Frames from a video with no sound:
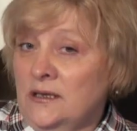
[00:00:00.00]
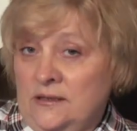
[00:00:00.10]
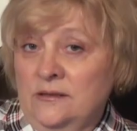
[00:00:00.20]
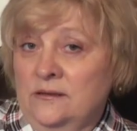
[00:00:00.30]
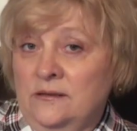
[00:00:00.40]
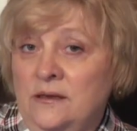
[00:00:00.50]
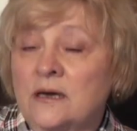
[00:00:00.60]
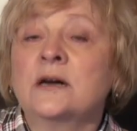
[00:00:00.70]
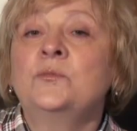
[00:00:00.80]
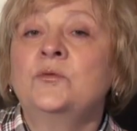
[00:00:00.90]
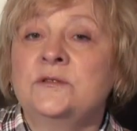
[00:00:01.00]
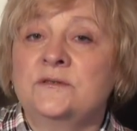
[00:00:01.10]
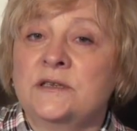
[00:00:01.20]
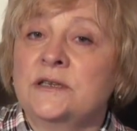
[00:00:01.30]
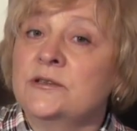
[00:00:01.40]
are 10 and 15
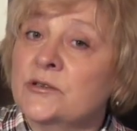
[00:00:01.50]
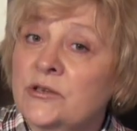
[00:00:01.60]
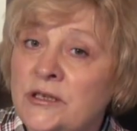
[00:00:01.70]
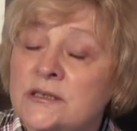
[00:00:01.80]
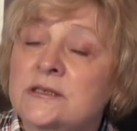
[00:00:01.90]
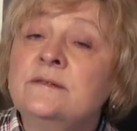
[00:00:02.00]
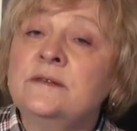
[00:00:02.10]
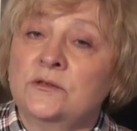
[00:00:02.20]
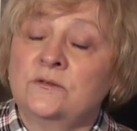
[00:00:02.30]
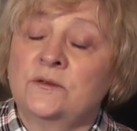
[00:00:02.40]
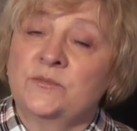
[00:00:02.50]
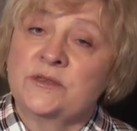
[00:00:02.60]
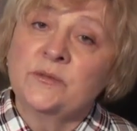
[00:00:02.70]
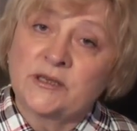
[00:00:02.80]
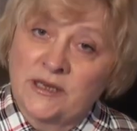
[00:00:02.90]
years younger than they age.
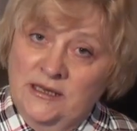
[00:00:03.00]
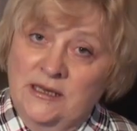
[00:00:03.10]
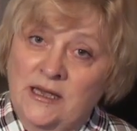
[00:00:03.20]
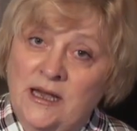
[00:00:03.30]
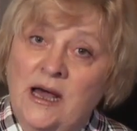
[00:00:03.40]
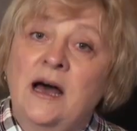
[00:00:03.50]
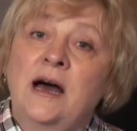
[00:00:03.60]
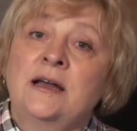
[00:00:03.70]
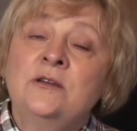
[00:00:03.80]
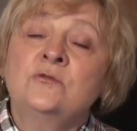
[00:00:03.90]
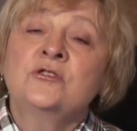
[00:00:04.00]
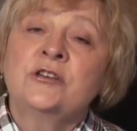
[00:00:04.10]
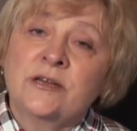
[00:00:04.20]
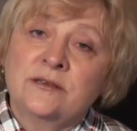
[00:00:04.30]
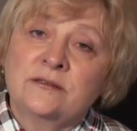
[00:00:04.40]
Moreover, they
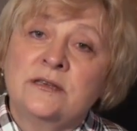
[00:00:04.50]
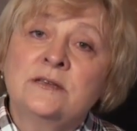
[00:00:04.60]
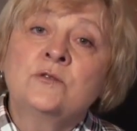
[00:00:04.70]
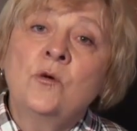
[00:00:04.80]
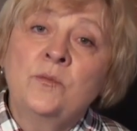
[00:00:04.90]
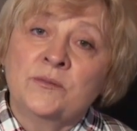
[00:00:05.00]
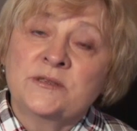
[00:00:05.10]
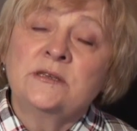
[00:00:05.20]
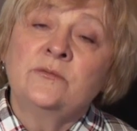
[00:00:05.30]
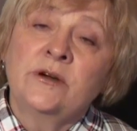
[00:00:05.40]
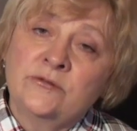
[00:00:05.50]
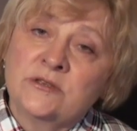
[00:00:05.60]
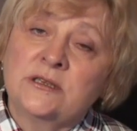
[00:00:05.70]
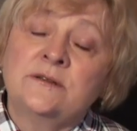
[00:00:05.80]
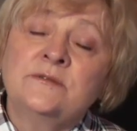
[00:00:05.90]
have developed some of the
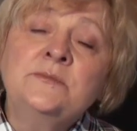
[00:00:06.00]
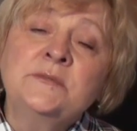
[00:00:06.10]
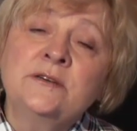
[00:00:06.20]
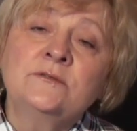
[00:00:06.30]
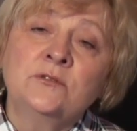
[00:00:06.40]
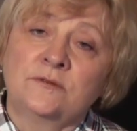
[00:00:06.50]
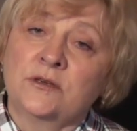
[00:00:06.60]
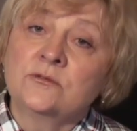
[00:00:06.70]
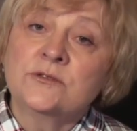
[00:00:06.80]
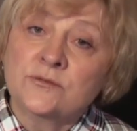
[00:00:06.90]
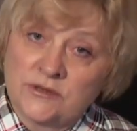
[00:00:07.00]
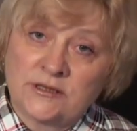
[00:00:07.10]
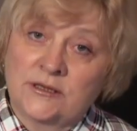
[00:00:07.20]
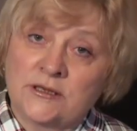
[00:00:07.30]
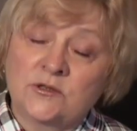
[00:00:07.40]
talent, and I advise you
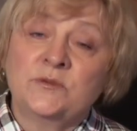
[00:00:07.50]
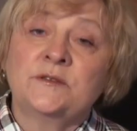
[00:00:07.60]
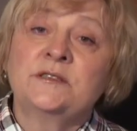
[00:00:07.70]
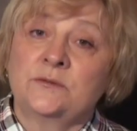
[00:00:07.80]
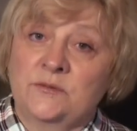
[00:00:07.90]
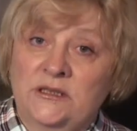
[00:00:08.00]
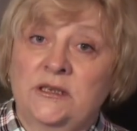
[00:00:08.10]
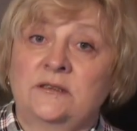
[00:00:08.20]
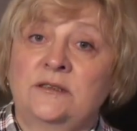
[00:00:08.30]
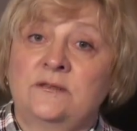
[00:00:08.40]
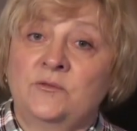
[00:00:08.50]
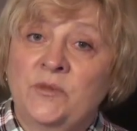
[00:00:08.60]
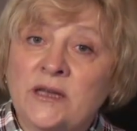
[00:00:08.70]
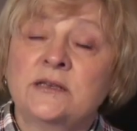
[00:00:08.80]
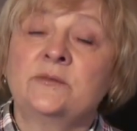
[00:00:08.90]
not giggle. I guess
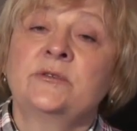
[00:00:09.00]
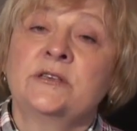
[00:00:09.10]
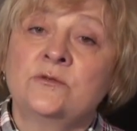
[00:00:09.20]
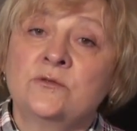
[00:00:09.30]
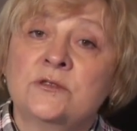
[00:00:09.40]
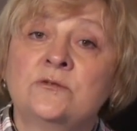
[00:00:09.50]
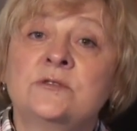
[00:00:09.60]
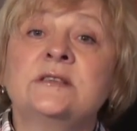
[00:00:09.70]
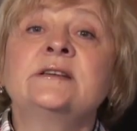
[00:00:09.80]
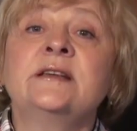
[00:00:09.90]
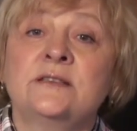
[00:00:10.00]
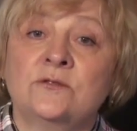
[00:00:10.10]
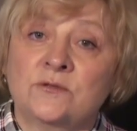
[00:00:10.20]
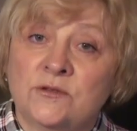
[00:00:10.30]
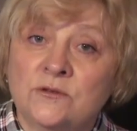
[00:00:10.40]
your abilities to act are the
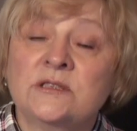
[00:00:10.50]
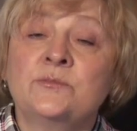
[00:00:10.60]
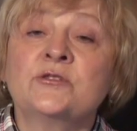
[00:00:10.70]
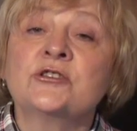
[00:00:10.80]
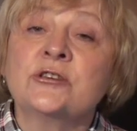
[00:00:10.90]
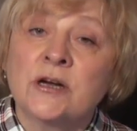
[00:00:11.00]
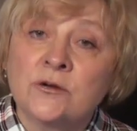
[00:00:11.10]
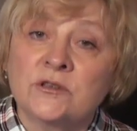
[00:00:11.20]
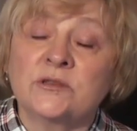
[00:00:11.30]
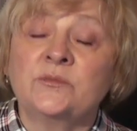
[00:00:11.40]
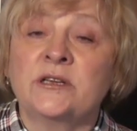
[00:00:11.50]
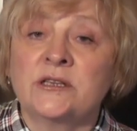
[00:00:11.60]
same as questions.